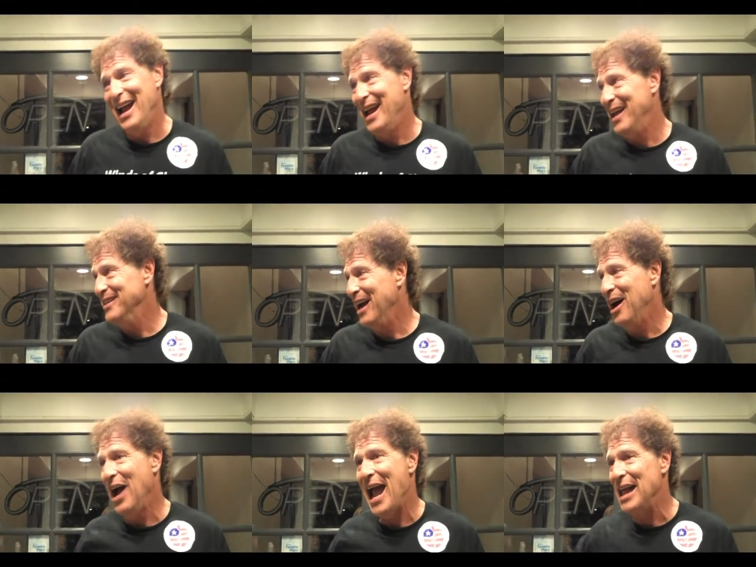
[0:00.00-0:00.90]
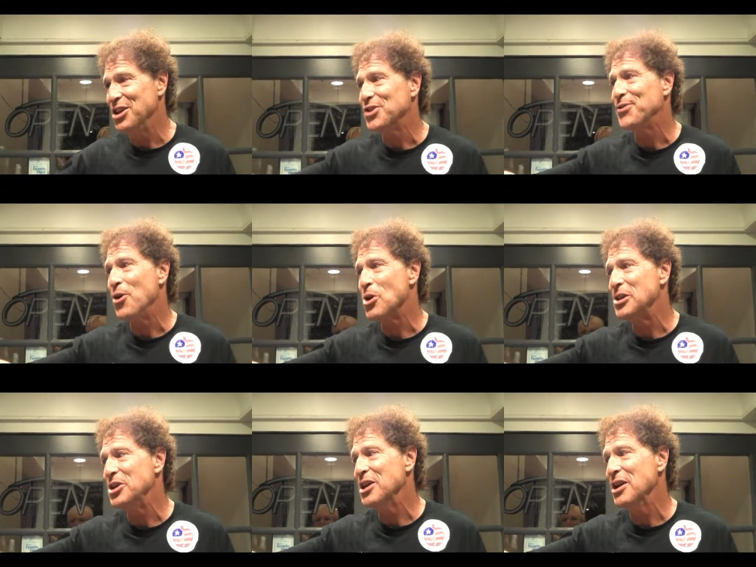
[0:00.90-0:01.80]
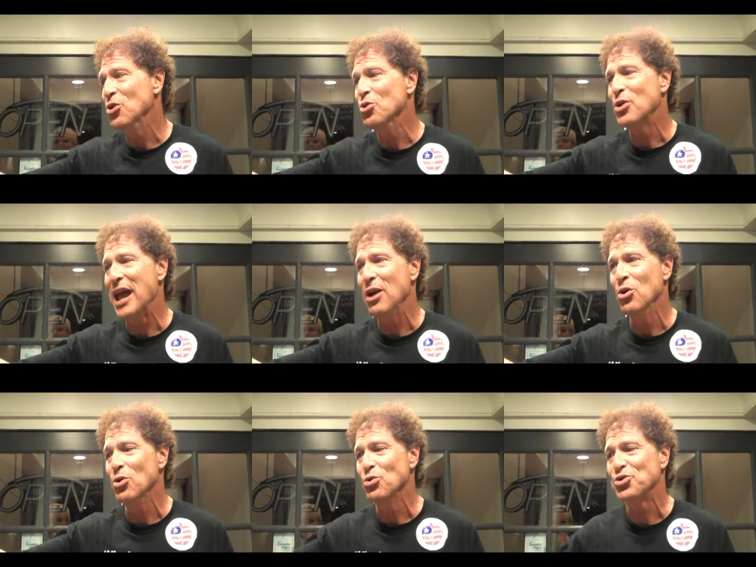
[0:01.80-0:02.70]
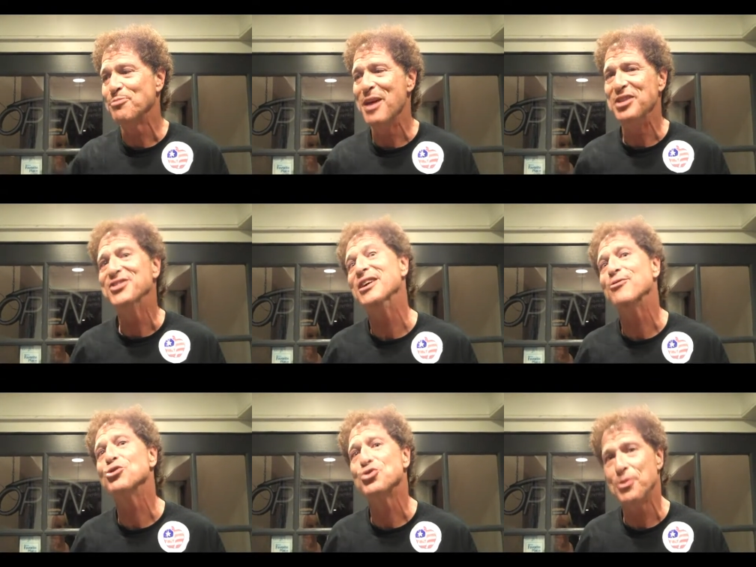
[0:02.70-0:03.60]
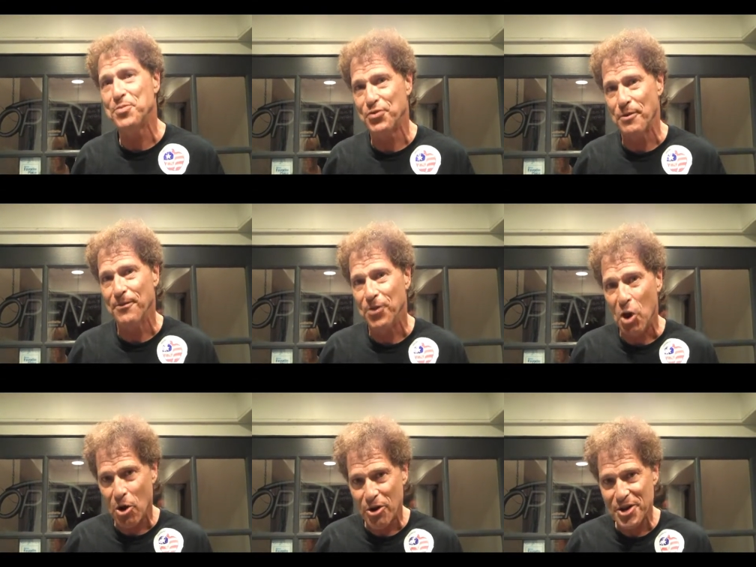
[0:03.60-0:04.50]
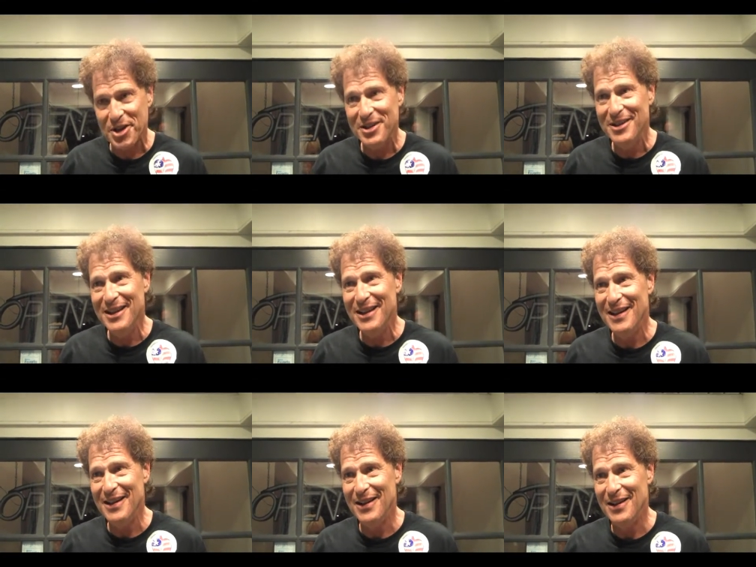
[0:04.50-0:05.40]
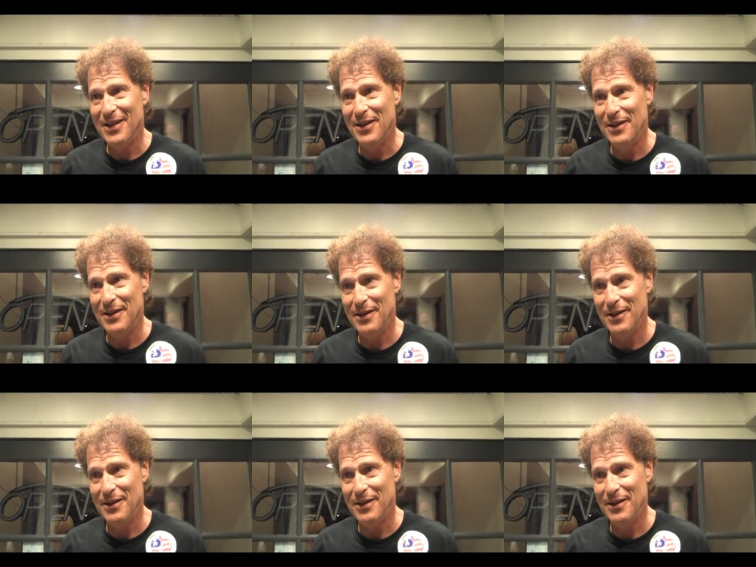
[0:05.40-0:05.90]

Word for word: and uh, Alice Farling, oh, who's made several trips from Florida. And Melissa.